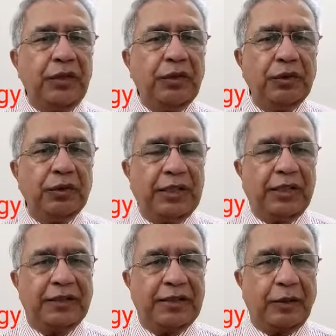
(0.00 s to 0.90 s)

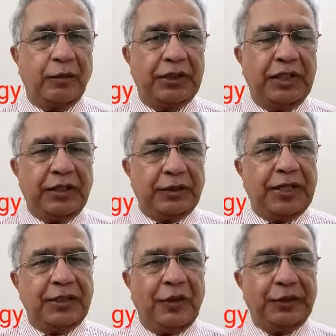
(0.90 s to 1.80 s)
English language. So
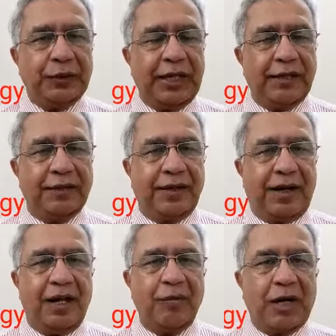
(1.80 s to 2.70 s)
that is also another
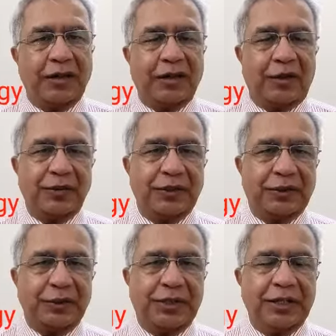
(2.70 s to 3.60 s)
hallmark of the
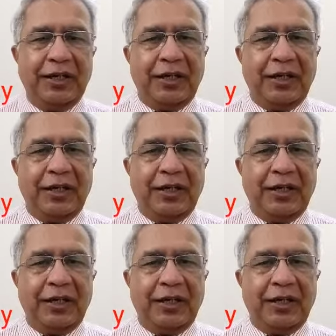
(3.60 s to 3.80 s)
story.